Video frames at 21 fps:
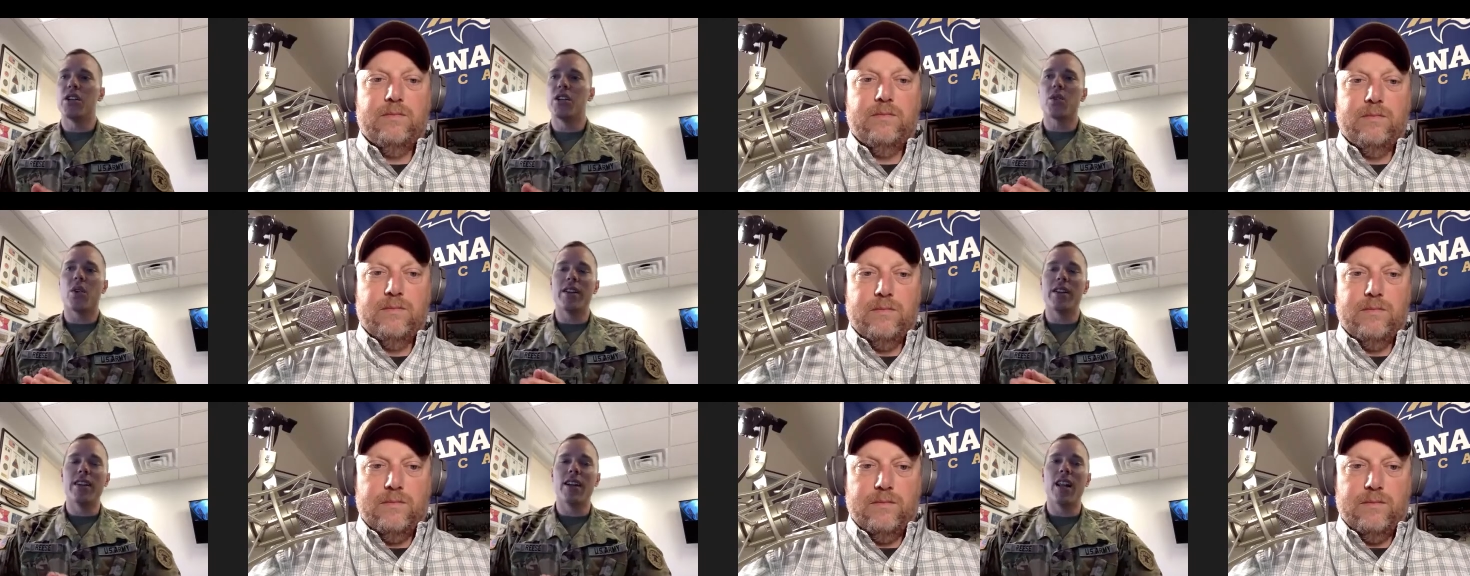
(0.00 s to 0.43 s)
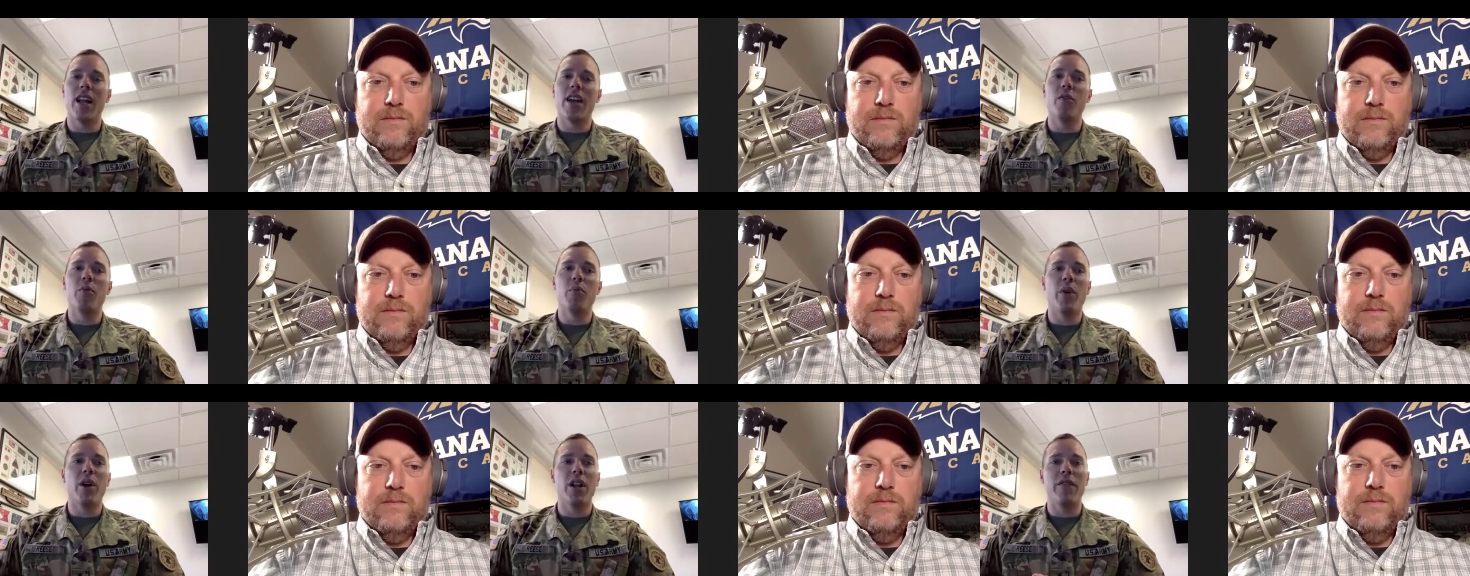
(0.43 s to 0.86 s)
Speaker 1: so i tell
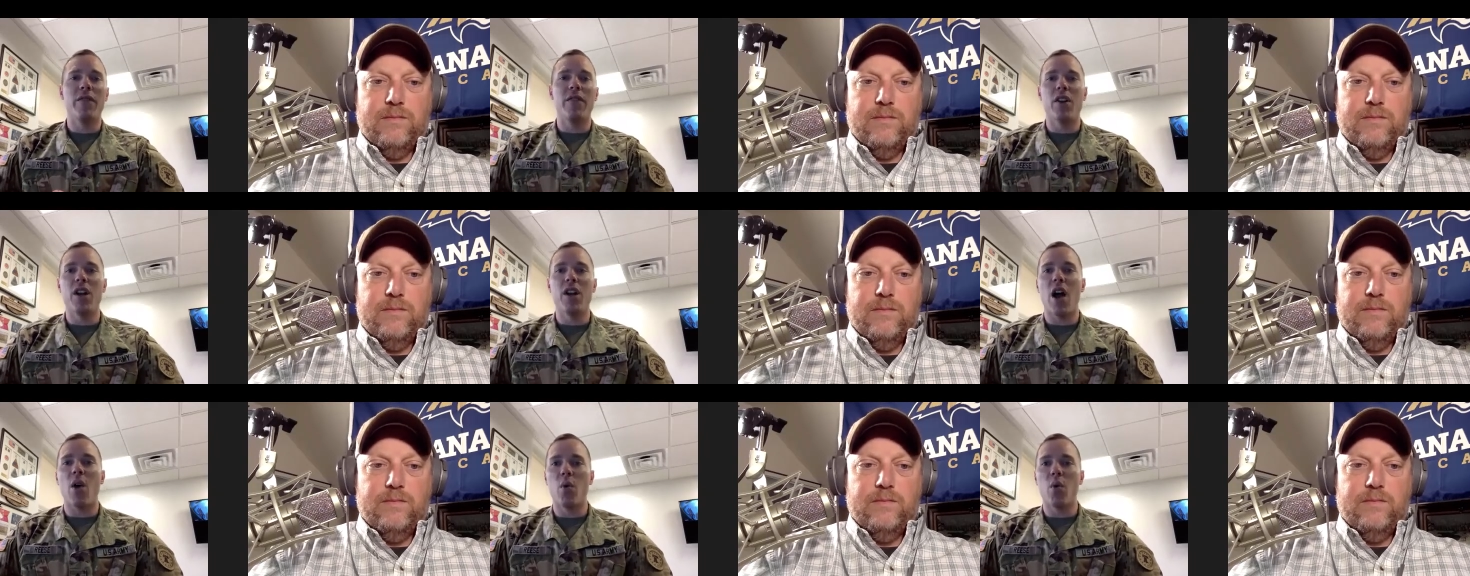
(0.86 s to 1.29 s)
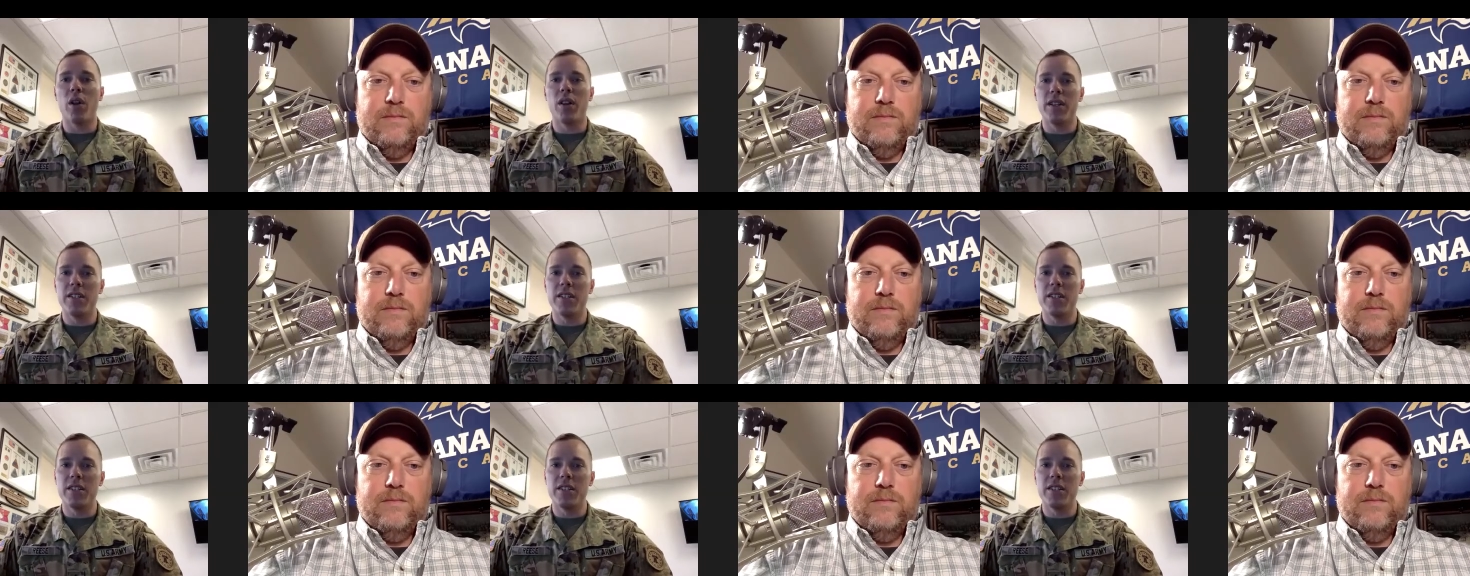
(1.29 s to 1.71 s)
everybody if you're not
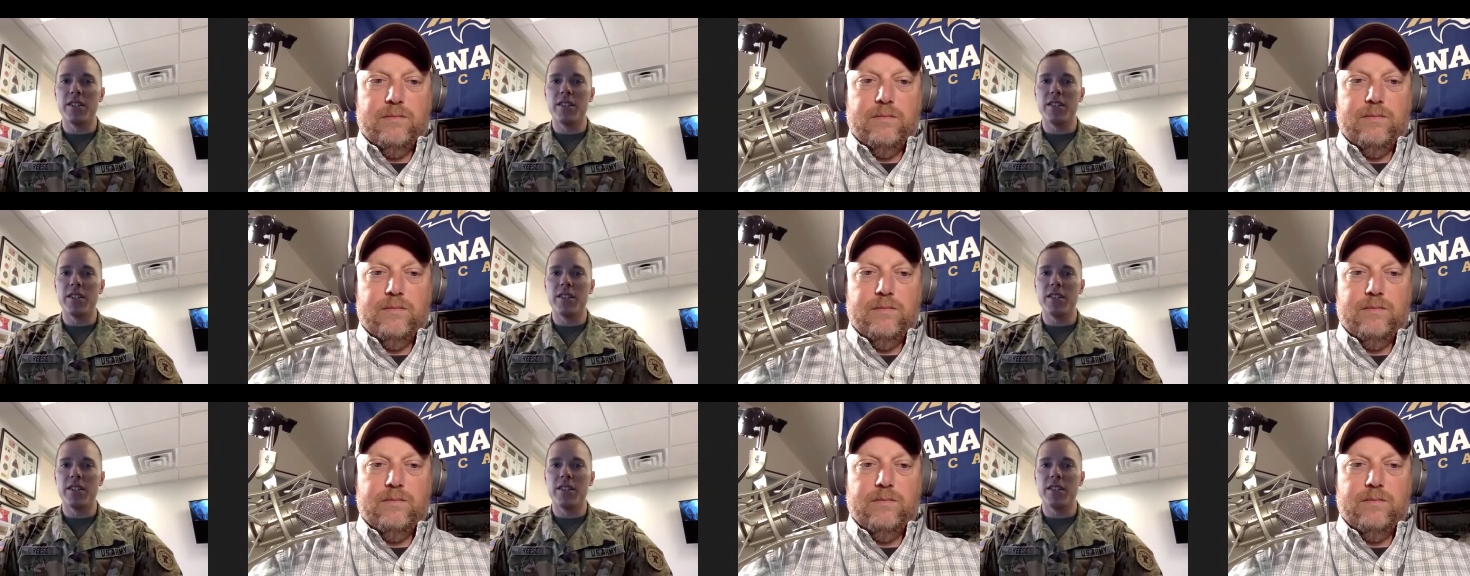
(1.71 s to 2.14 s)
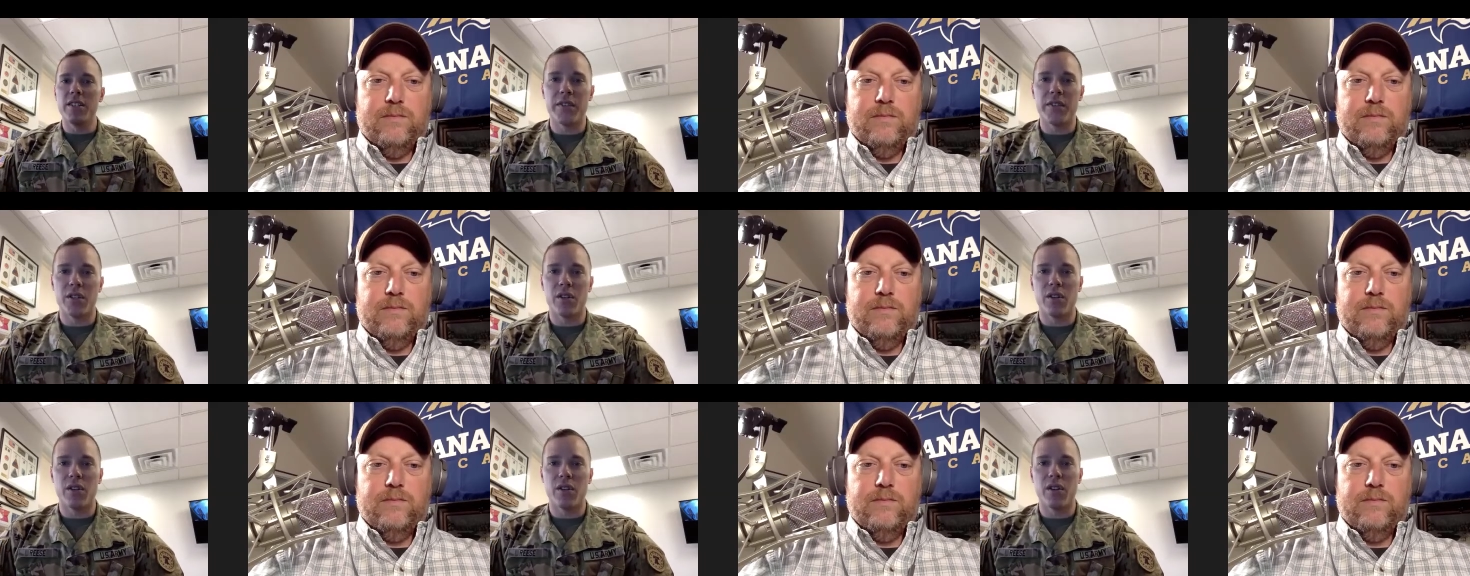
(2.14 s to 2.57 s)
willing to be an
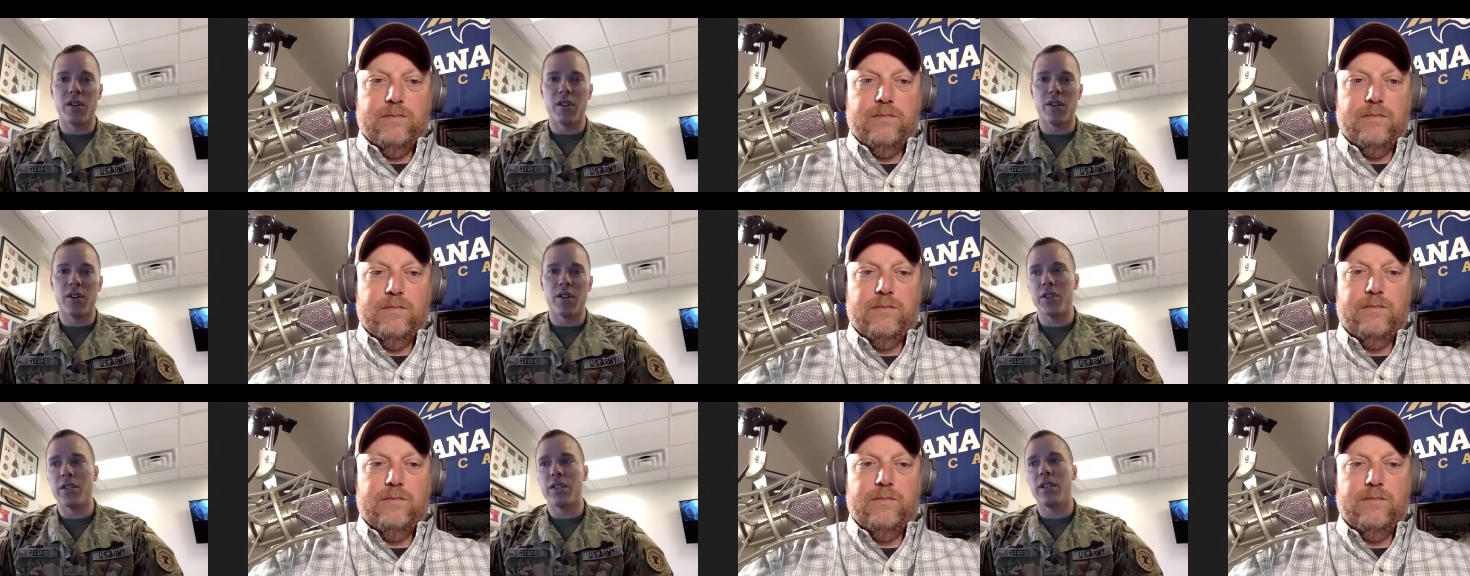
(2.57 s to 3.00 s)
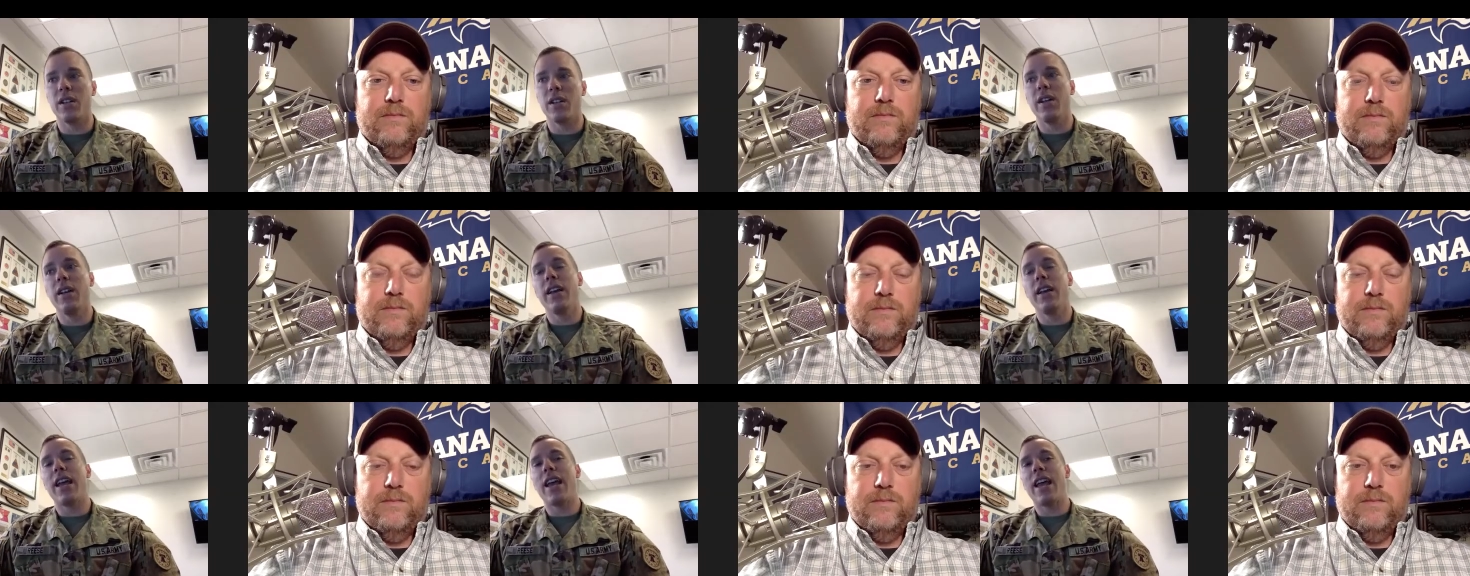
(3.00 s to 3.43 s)
officer and leader
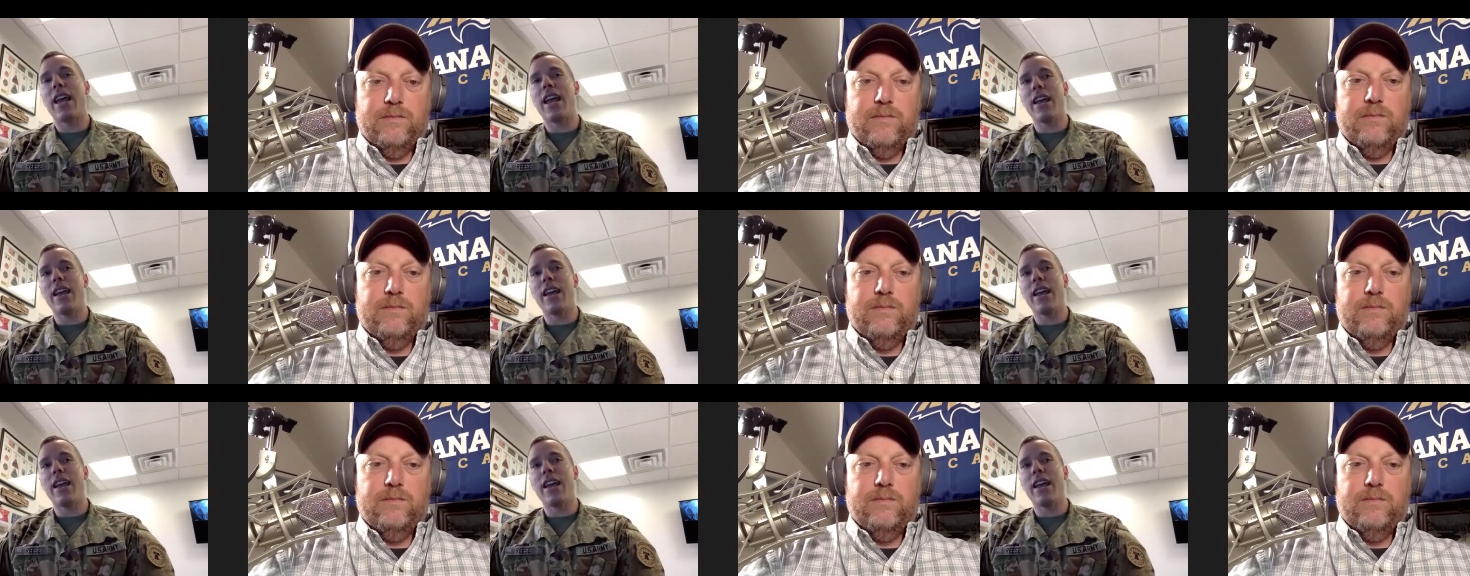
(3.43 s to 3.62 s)
first